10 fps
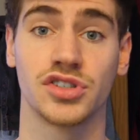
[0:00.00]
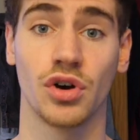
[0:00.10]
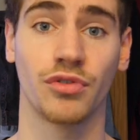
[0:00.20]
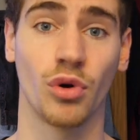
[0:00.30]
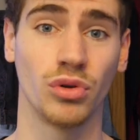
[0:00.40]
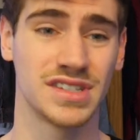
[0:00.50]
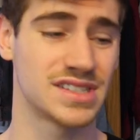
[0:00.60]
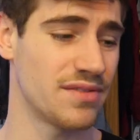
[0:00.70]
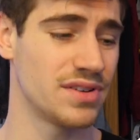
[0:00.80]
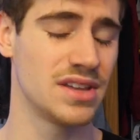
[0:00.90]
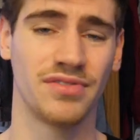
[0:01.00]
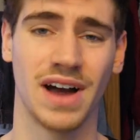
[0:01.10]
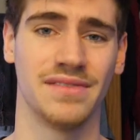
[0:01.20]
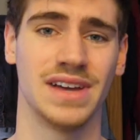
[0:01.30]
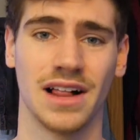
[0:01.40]
So for only
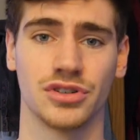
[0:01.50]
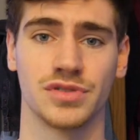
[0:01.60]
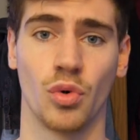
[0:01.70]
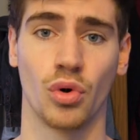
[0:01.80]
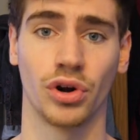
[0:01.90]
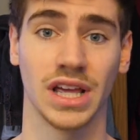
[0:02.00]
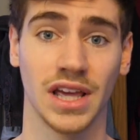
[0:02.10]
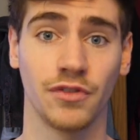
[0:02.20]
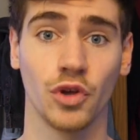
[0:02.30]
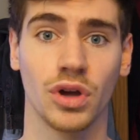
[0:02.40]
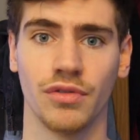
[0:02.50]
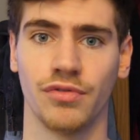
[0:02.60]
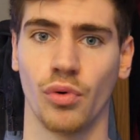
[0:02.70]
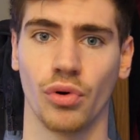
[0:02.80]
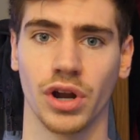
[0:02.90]
$75 more, if you can
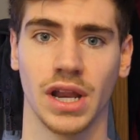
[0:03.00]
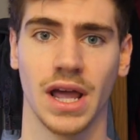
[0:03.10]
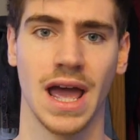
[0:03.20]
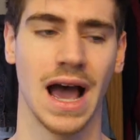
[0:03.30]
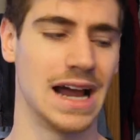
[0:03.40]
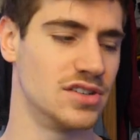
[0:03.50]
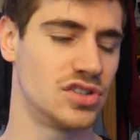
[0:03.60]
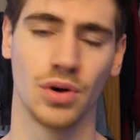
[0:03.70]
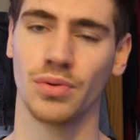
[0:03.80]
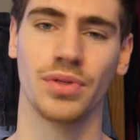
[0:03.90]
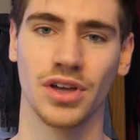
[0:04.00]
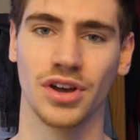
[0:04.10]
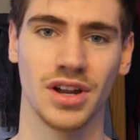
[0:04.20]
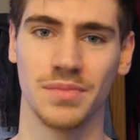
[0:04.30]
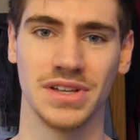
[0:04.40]
afford it, I don't think
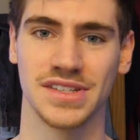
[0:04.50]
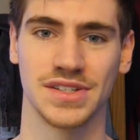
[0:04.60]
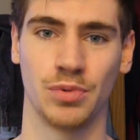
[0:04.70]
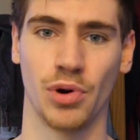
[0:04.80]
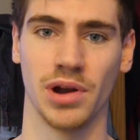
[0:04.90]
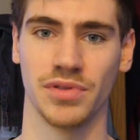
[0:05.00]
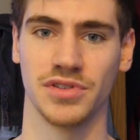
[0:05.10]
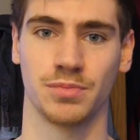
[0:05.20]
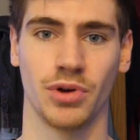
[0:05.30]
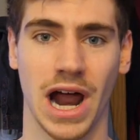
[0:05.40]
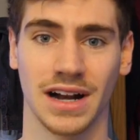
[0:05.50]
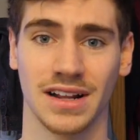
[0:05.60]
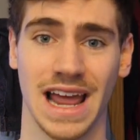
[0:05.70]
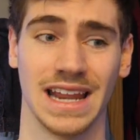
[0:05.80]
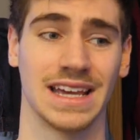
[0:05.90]
you're gonna be disappointed with this
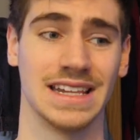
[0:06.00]
product, and it